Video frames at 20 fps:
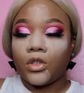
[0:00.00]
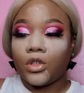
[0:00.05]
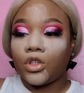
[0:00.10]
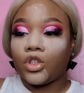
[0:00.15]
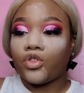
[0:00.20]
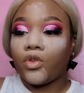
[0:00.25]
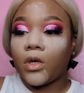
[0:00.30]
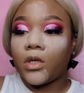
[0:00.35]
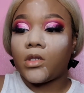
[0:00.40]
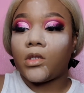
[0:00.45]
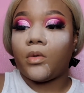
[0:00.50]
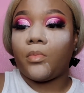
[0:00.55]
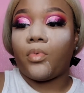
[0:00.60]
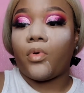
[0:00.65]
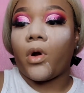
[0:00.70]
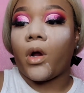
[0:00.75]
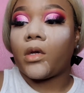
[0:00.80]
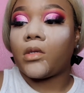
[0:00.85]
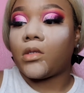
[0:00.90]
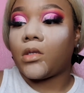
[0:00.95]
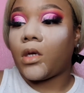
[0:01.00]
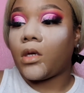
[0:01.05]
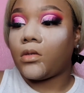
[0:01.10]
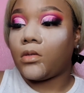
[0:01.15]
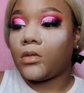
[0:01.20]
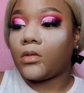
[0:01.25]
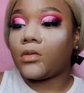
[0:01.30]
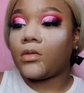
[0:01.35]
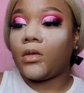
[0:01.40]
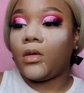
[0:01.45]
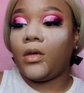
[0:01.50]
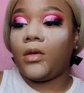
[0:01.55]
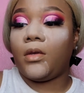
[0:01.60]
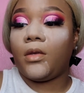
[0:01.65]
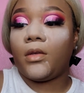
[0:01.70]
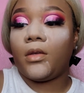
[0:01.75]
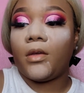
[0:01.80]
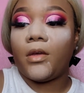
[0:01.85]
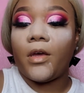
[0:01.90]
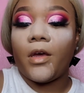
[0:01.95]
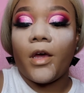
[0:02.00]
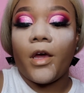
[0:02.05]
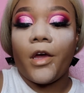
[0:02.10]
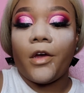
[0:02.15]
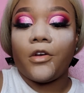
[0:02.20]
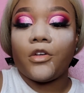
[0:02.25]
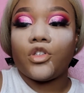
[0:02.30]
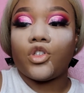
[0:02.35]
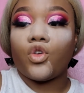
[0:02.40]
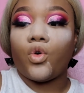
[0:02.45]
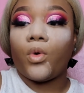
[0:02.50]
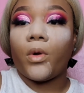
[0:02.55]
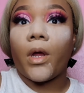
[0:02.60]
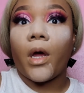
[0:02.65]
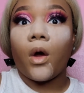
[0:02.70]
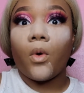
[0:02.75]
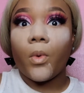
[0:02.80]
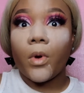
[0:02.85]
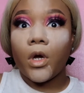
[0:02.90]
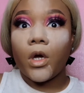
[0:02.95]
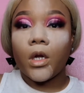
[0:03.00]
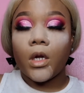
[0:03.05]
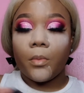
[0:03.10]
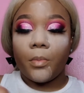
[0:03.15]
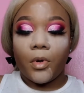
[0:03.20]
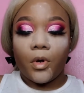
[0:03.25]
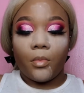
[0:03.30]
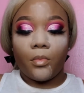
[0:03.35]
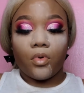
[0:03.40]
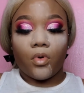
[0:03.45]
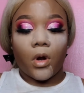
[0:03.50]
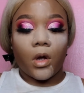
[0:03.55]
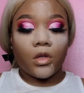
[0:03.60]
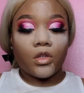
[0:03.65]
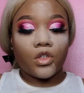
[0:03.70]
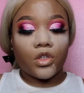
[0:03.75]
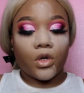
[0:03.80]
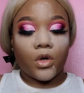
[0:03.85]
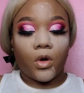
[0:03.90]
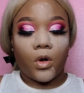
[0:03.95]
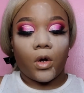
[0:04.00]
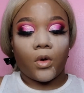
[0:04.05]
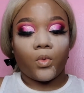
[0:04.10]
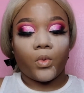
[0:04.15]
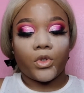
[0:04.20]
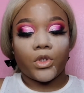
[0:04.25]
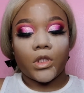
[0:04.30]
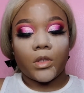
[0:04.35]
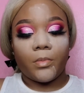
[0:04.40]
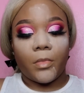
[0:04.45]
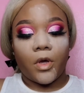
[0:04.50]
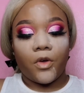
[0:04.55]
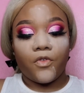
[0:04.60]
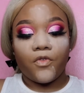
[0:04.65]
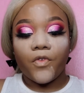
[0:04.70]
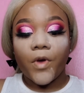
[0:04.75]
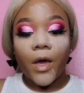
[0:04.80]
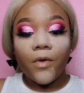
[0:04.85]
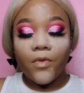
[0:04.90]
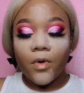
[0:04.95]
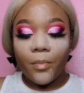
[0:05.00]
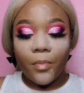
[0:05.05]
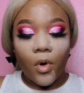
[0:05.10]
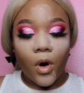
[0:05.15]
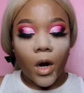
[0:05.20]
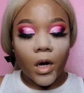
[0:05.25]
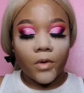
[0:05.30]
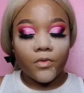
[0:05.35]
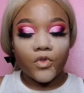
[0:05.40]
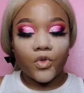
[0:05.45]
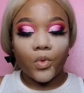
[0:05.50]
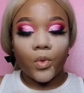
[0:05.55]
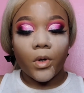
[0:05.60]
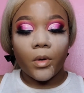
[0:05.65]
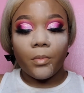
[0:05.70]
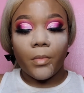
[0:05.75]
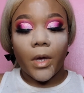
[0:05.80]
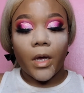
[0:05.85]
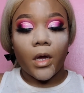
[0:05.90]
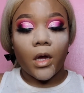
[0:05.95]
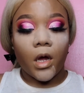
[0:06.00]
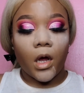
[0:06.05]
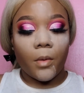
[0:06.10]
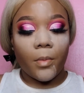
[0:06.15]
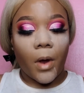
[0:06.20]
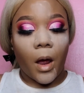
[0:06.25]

Trust the process. So now we're gonna put bronzer on, which is my favorite part of doing makeup.